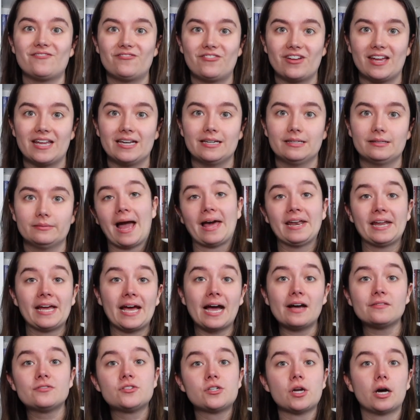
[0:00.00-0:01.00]
Finn and I
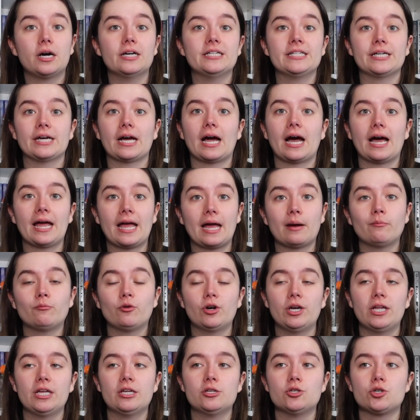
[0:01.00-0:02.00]
have started it. I am
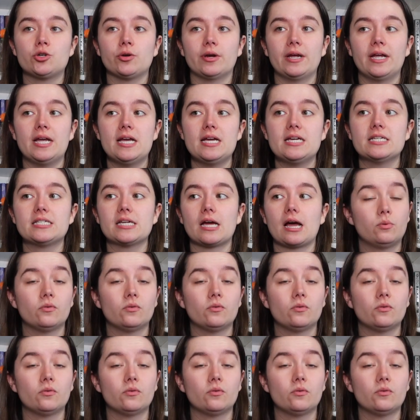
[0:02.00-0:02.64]
really intrigued.